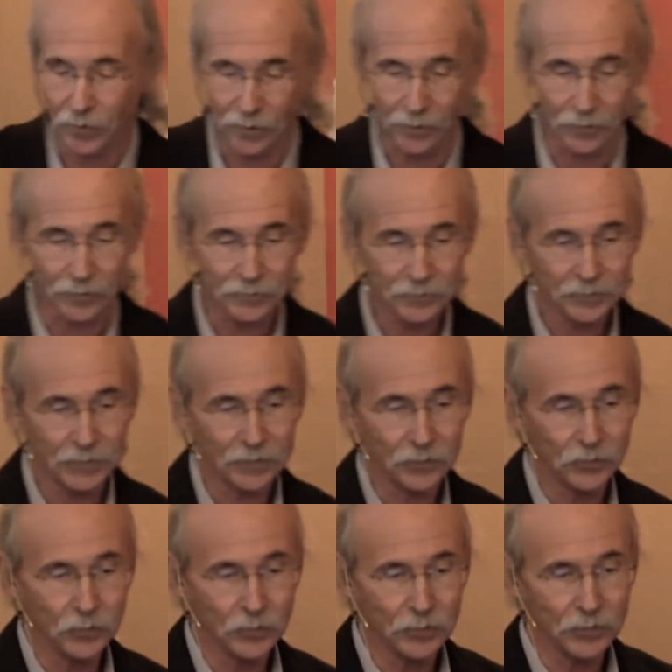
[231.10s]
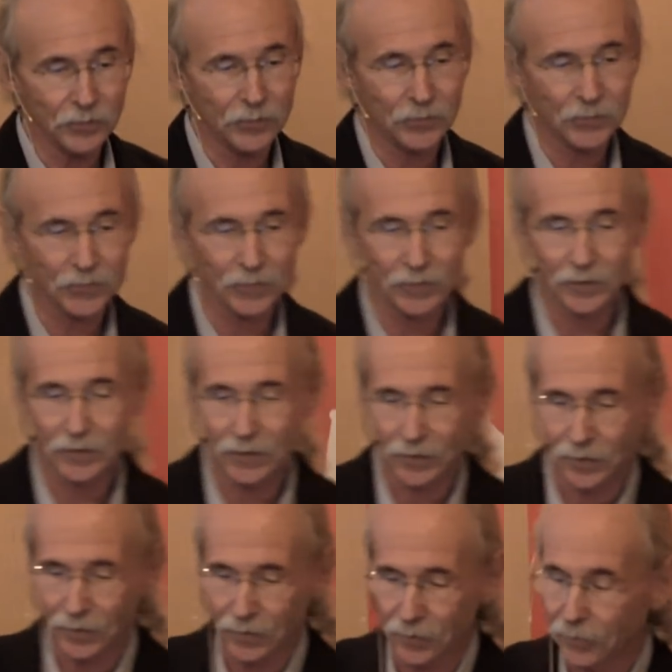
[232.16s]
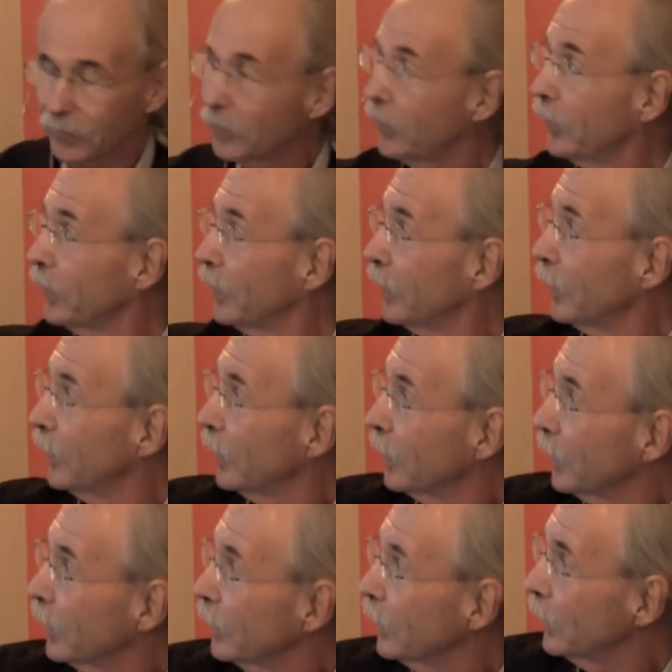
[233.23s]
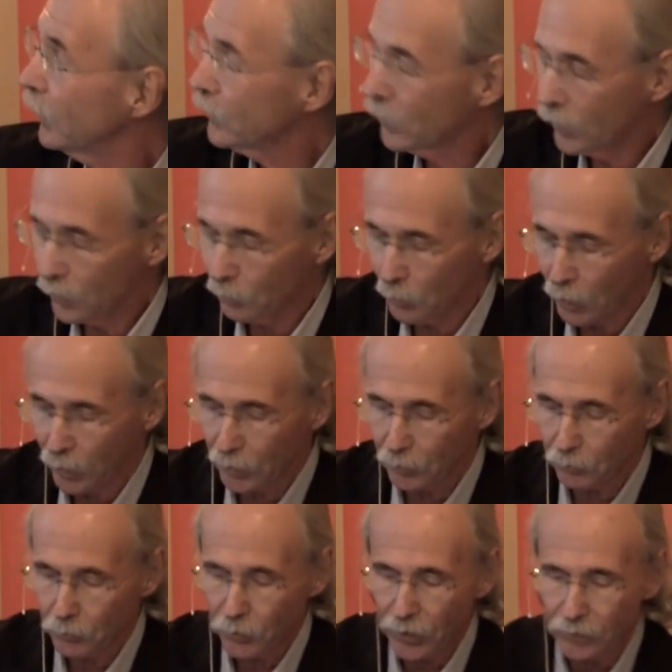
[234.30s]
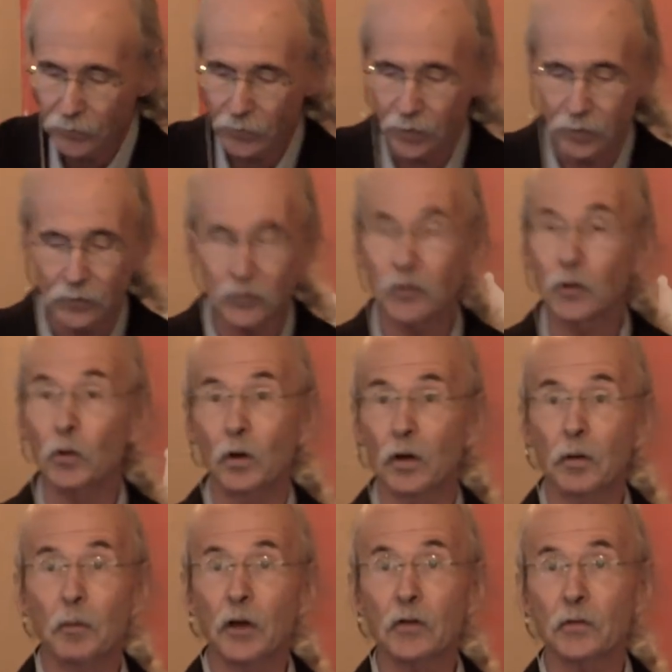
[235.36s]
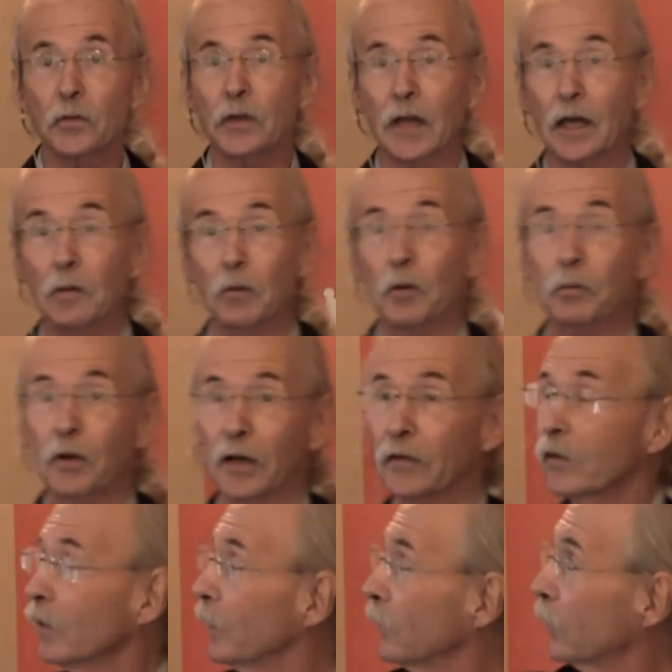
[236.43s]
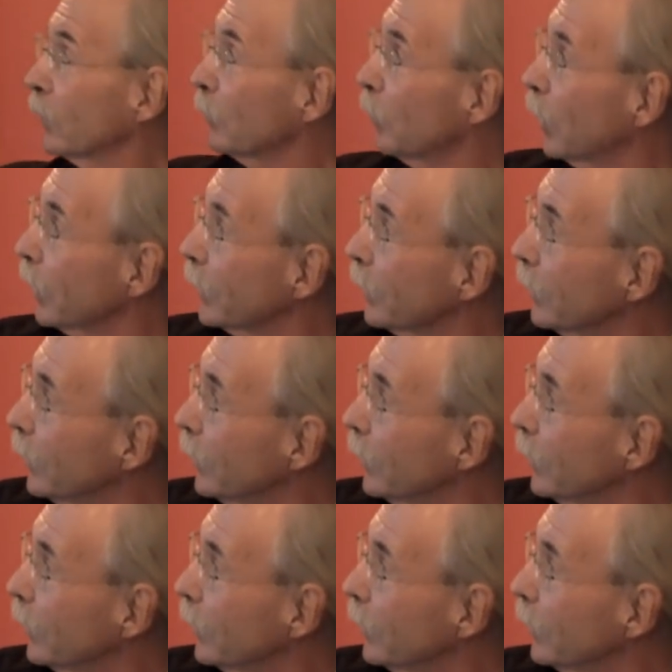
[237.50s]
hair, as you can see here. And these are the American presidents who are the most forgettable presidents in American